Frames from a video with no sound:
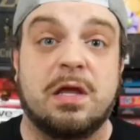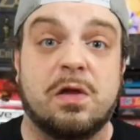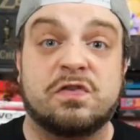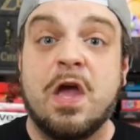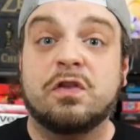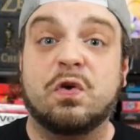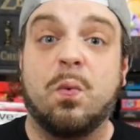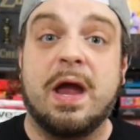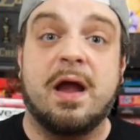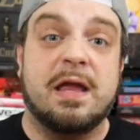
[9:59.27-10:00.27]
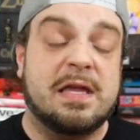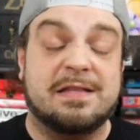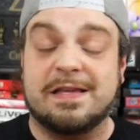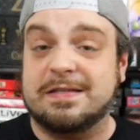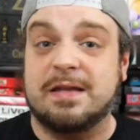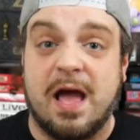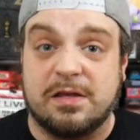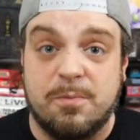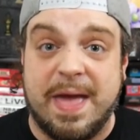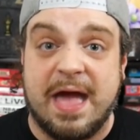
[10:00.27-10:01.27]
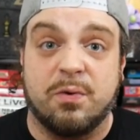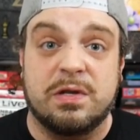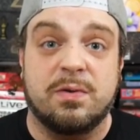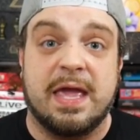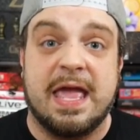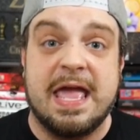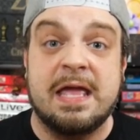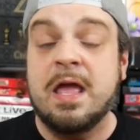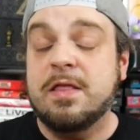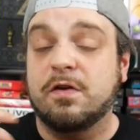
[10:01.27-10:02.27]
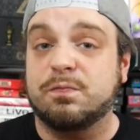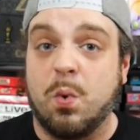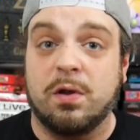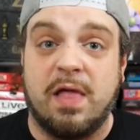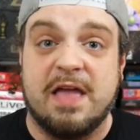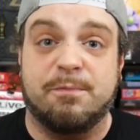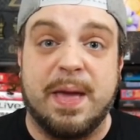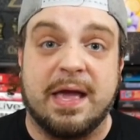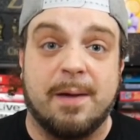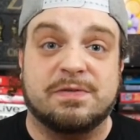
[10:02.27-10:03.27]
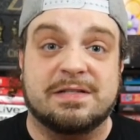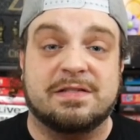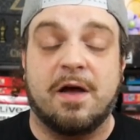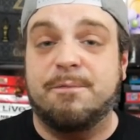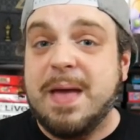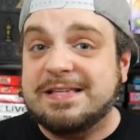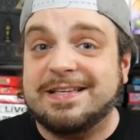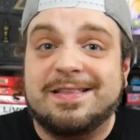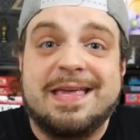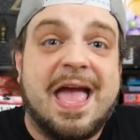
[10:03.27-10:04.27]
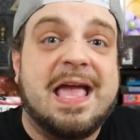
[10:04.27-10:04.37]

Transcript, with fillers: use to where it doesn't knock you back when you get hit. There's more life pickups and stuff. Basically